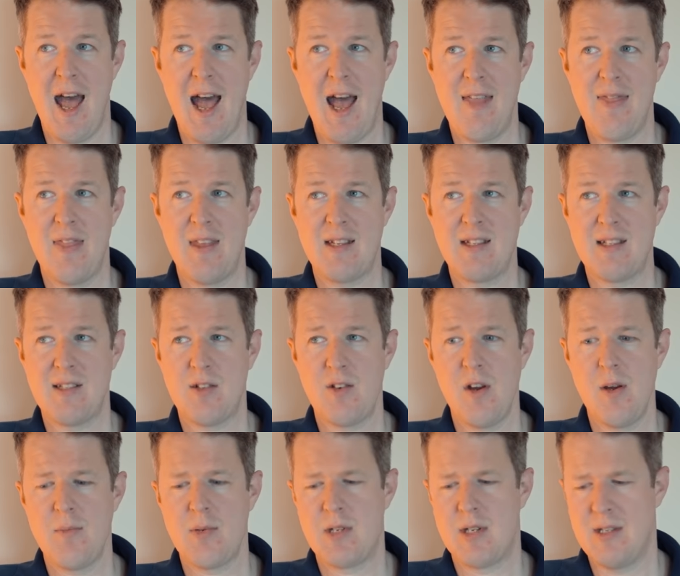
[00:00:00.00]
And the
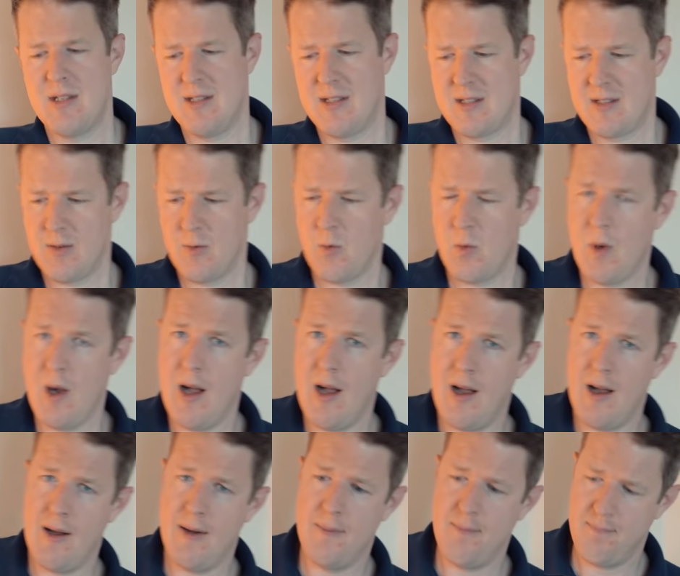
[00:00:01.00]
descriptions
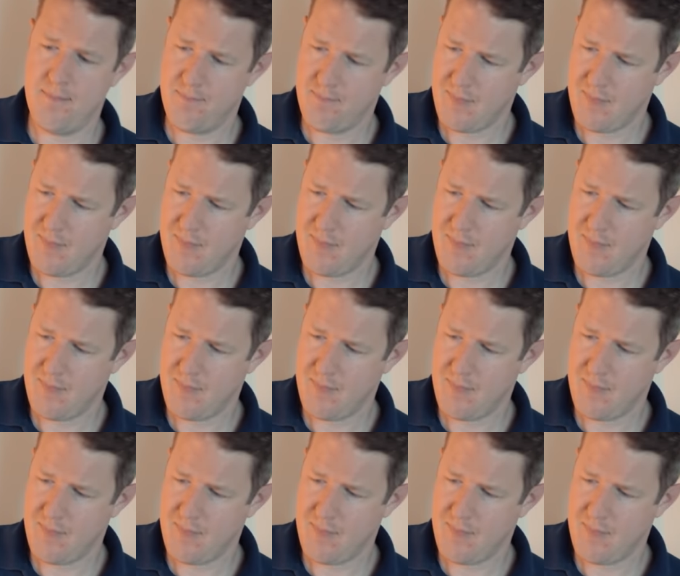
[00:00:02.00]
were